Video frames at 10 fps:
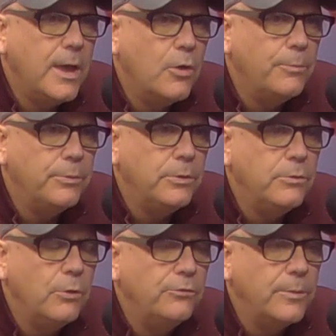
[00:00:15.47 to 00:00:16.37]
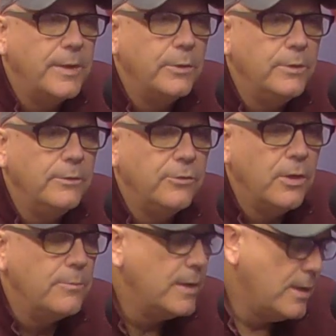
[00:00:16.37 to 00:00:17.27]
help, if you know somebody who needs
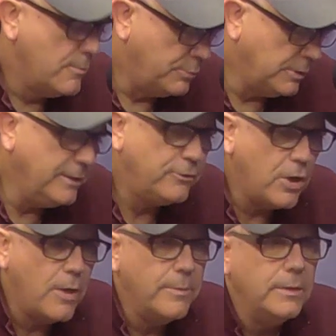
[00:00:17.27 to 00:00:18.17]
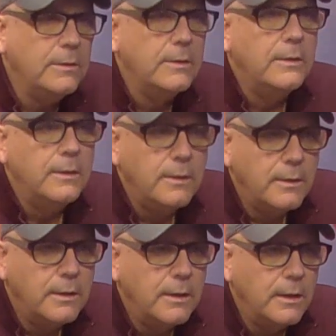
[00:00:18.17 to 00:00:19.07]
help, please come and
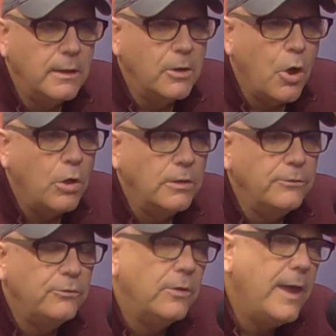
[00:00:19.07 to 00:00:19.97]
uh, call us